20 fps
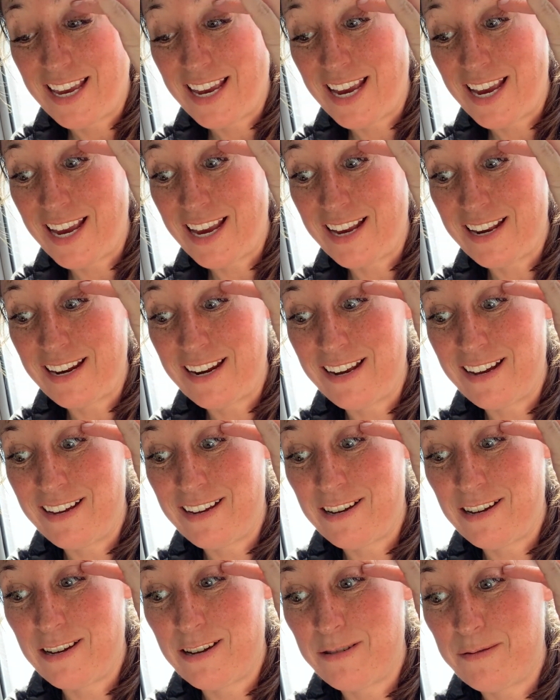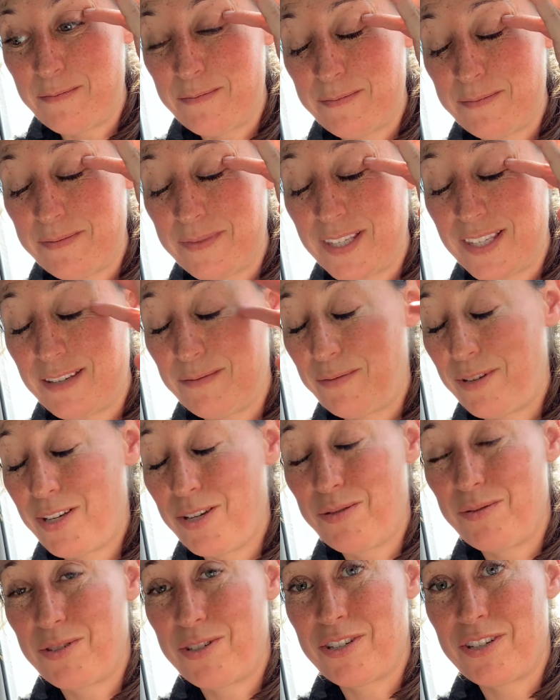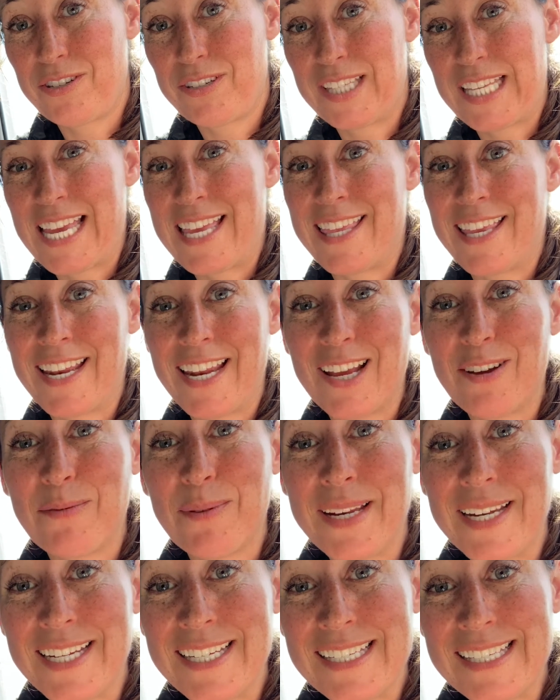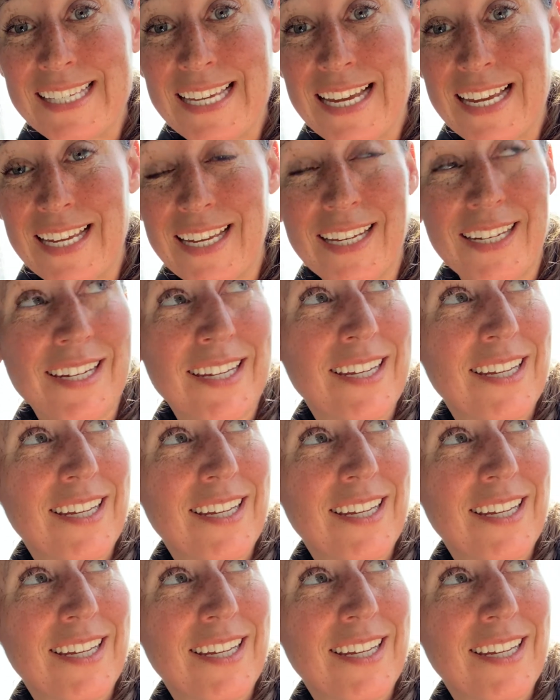and some cute shirts. And then I went inside